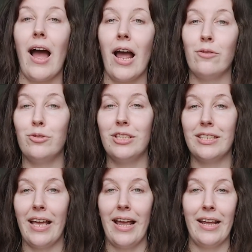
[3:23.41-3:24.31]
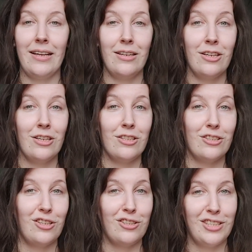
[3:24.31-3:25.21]
I would say
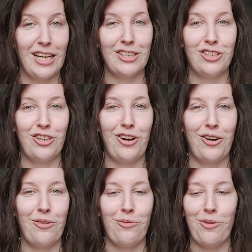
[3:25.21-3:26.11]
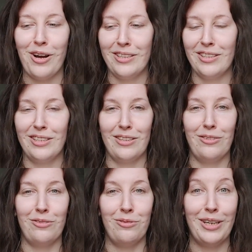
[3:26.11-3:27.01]
the texture was
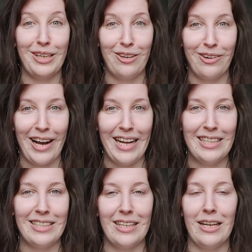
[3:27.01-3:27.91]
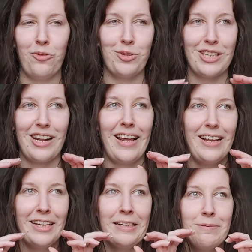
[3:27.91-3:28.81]
really great. It was
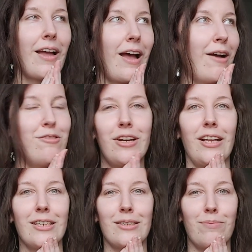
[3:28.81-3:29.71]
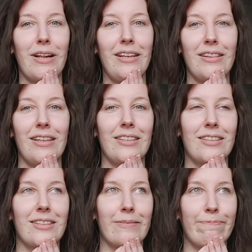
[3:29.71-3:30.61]
like, how could I explain this?
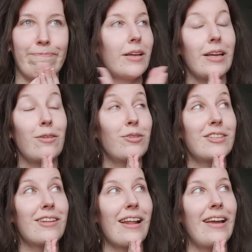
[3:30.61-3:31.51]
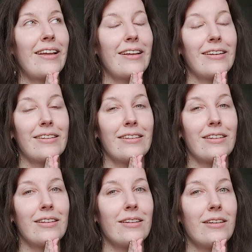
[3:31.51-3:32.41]
It was like
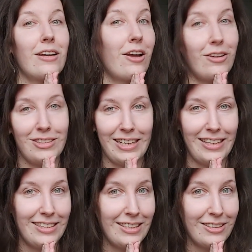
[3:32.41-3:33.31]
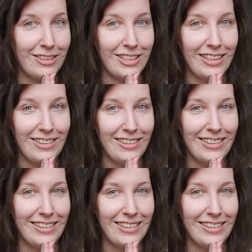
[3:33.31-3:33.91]
a tasty cushion.